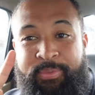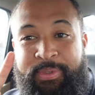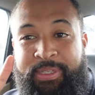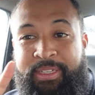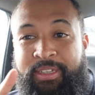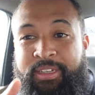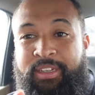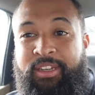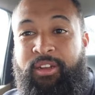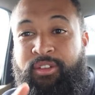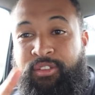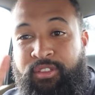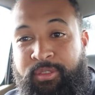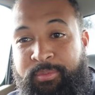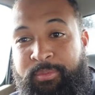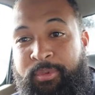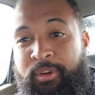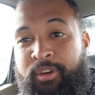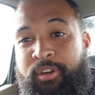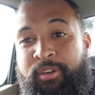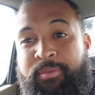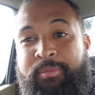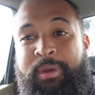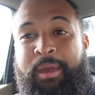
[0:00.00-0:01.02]
could, go
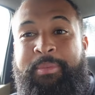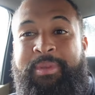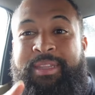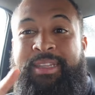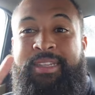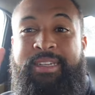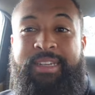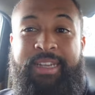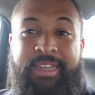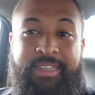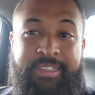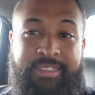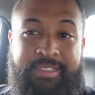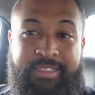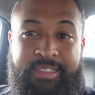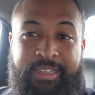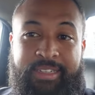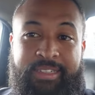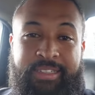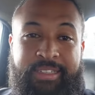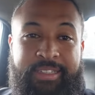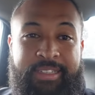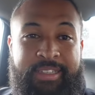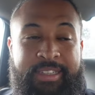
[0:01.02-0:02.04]
tomorrow, maybe the next day.